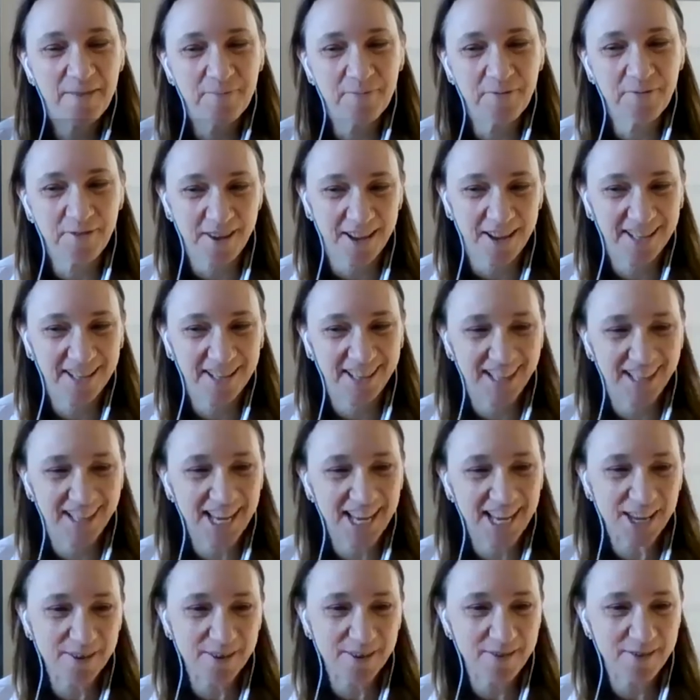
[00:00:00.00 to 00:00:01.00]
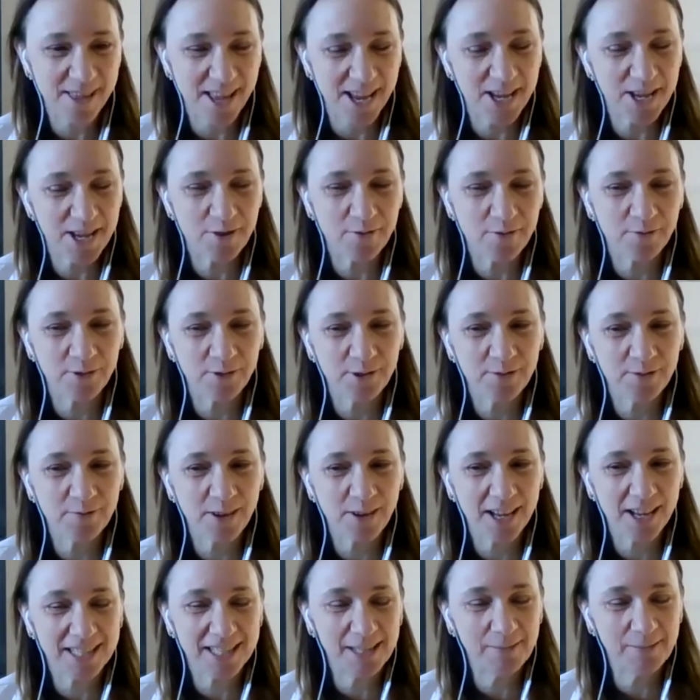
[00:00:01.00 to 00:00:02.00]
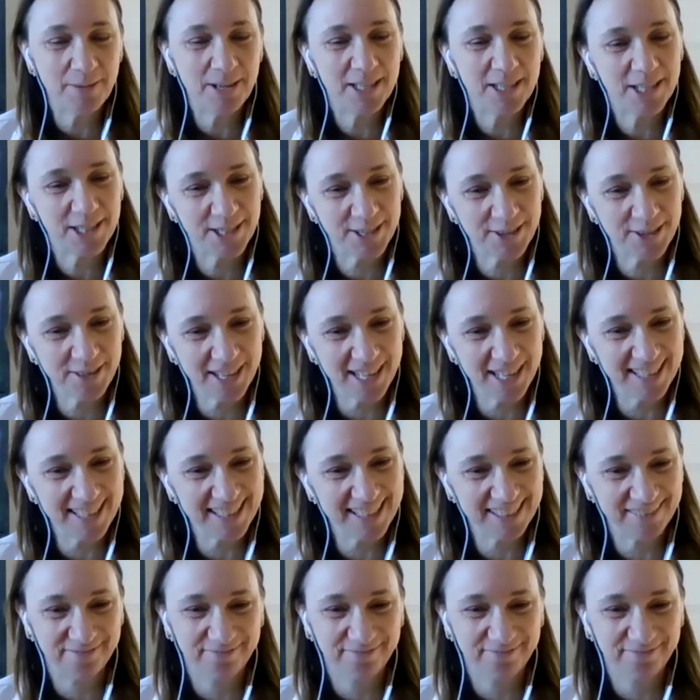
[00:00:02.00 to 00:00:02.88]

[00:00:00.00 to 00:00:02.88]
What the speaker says: fine, thank you. Thank you for inviting me to do this.